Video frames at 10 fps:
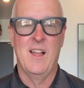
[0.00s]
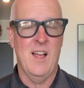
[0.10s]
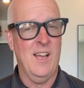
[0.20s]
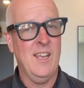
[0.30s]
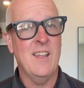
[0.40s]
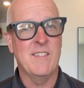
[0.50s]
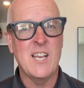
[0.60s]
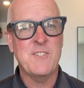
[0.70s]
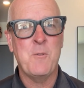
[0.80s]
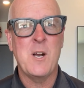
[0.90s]
Again,
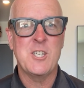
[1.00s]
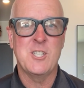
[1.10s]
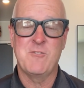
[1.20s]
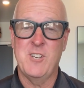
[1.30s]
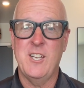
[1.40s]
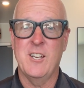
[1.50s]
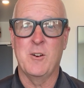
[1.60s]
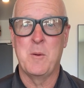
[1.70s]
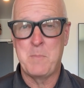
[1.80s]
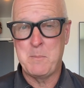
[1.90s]
thanks for watching this
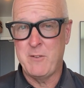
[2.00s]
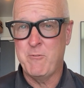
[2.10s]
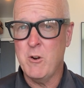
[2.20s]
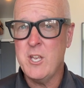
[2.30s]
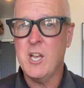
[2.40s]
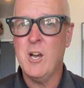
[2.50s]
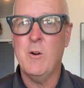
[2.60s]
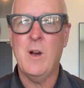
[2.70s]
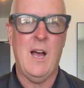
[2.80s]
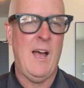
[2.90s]
video. But before you
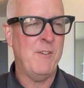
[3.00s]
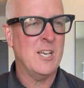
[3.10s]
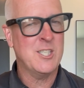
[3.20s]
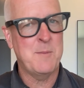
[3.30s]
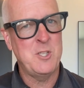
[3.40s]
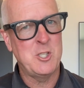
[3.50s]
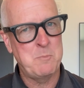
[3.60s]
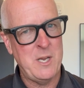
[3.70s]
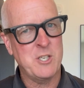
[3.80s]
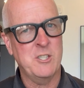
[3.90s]
go, I've got something
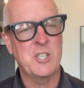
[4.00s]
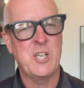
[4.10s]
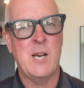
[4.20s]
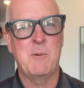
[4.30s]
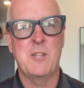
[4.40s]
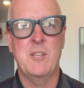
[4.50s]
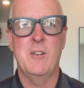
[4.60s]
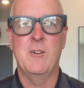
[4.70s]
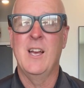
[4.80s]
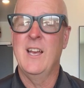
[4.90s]
special to share with
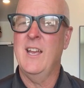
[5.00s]
you.